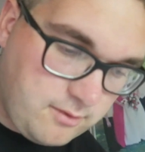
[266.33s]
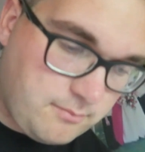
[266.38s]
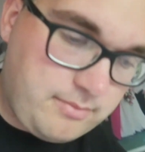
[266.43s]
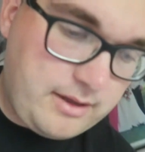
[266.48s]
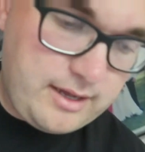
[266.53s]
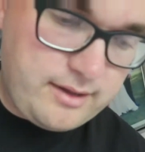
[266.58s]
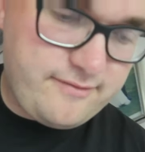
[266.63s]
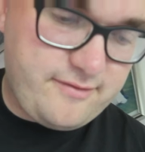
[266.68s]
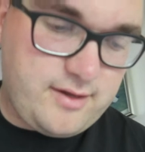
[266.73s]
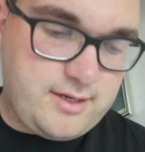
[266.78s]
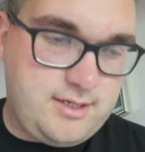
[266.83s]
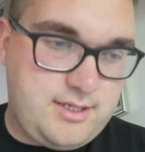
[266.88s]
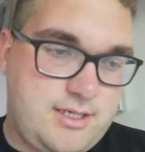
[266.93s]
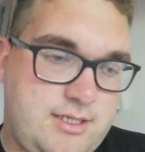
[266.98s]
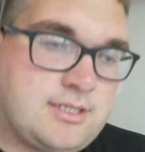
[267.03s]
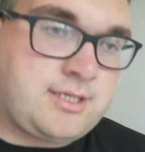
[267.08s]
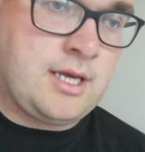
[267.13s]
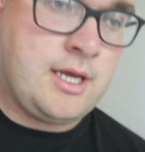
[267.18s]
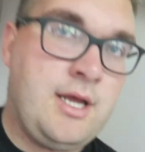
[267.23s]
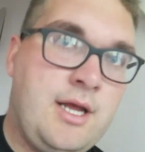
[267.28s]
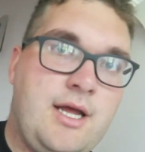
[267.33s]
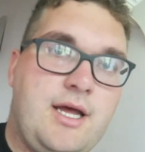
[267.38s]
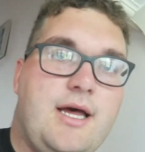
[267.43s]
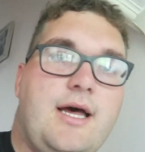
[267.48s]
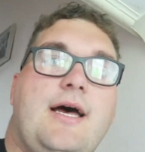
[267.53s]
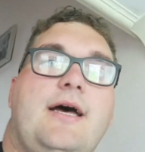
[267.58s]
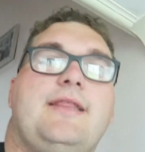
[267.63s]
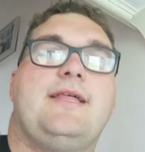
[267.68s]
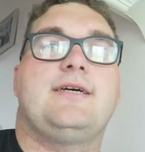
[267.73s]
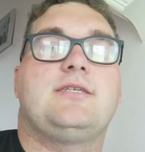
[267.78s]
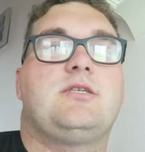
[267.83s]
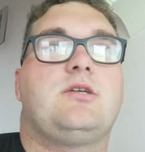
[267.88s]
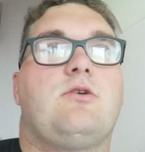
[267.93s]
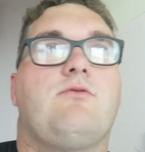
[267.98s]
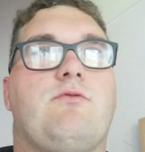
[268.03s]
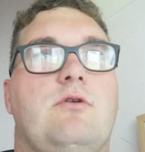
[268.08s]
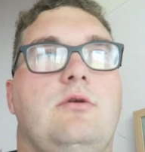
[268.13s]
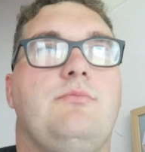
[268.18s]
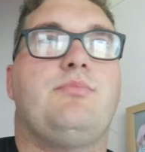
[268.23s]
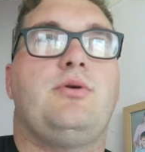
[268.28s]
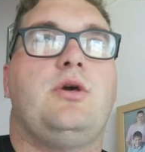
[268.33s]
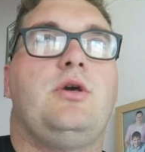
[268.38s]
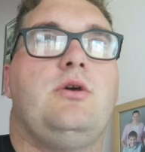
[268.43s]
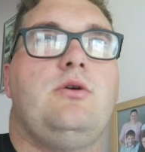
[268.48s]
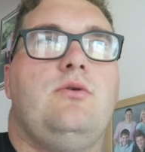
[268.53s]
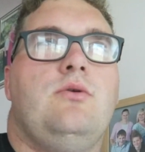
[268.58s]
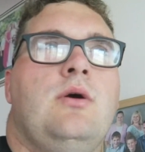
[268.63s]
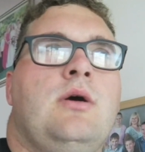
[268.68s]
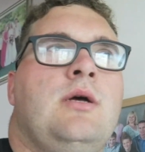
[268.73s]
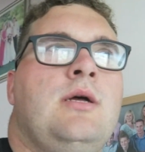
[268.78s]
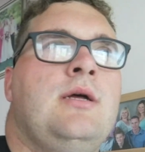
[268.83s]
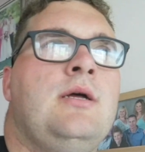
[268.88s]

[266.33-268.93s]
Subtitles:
from Pathfinders. That's a group who